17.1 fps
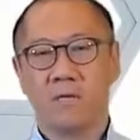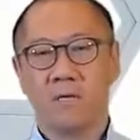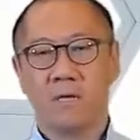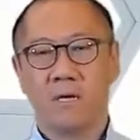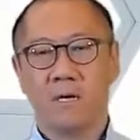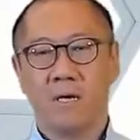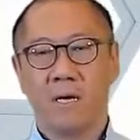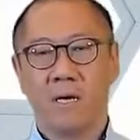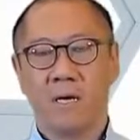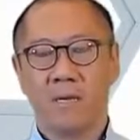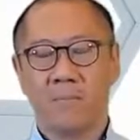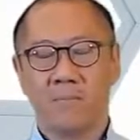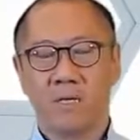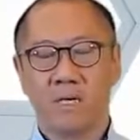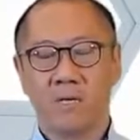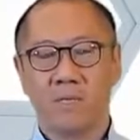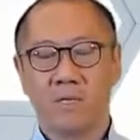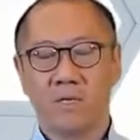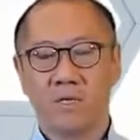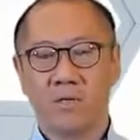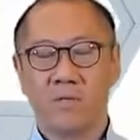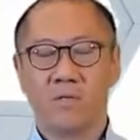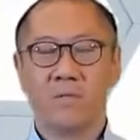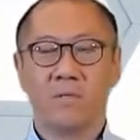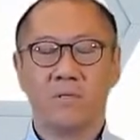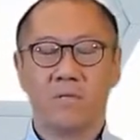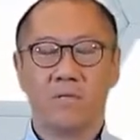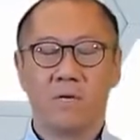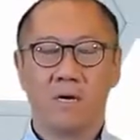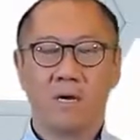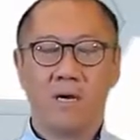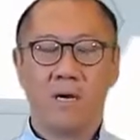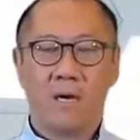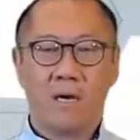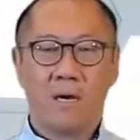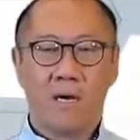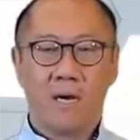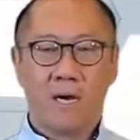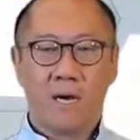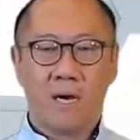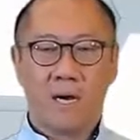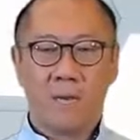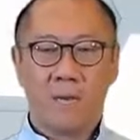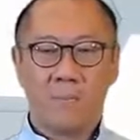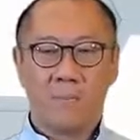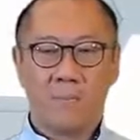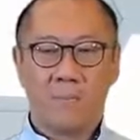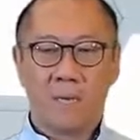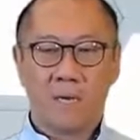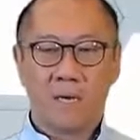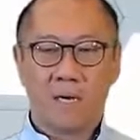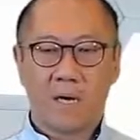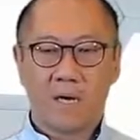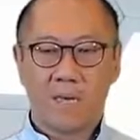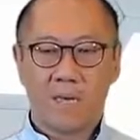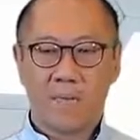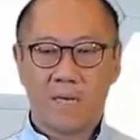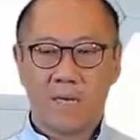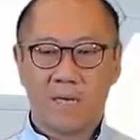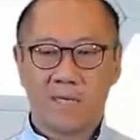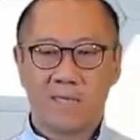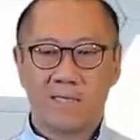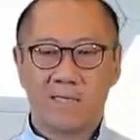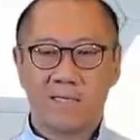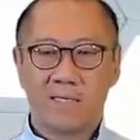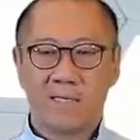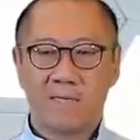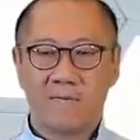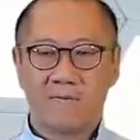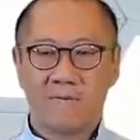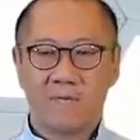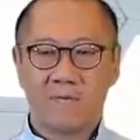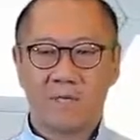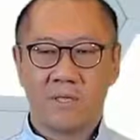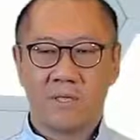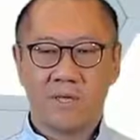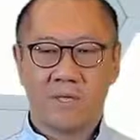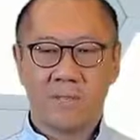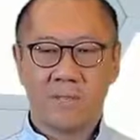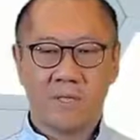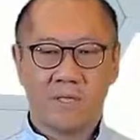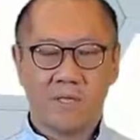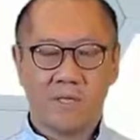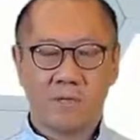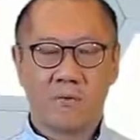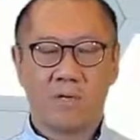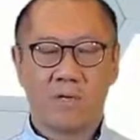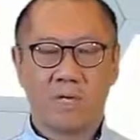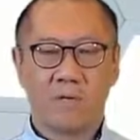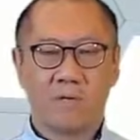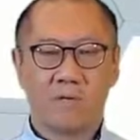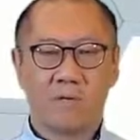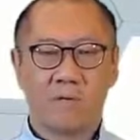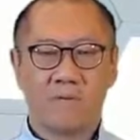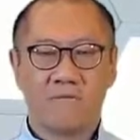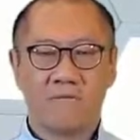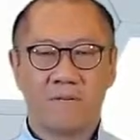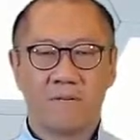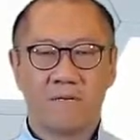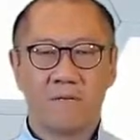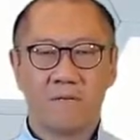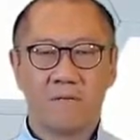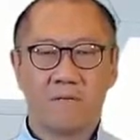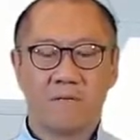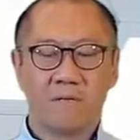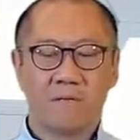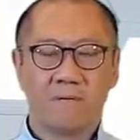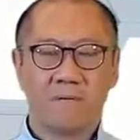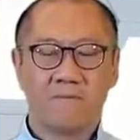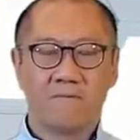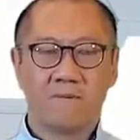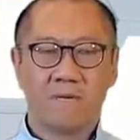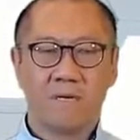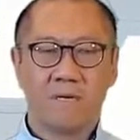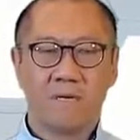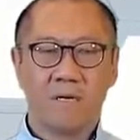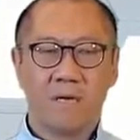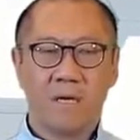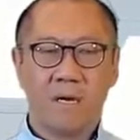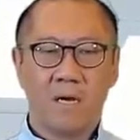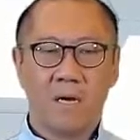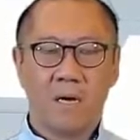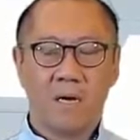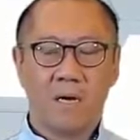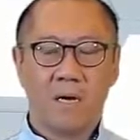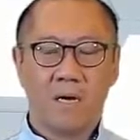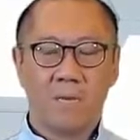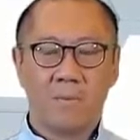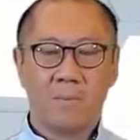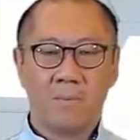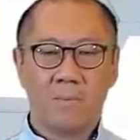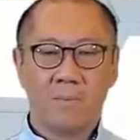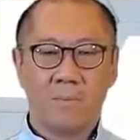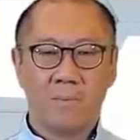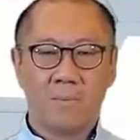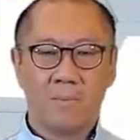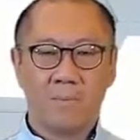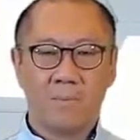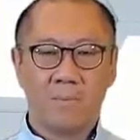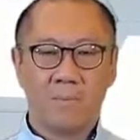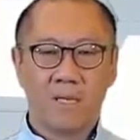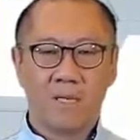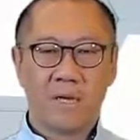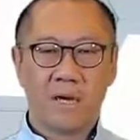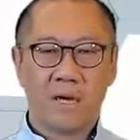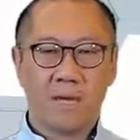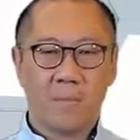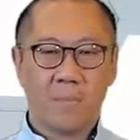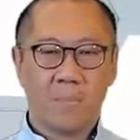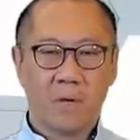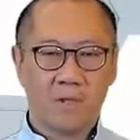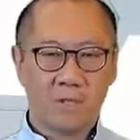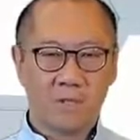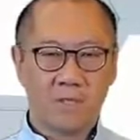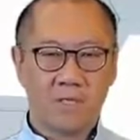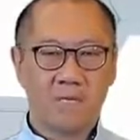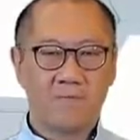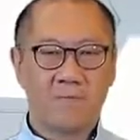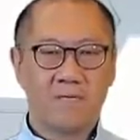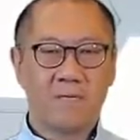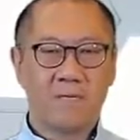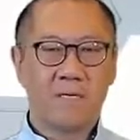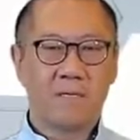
that we use. But carbon markets itself has been quite fickle so far. But there are positive signs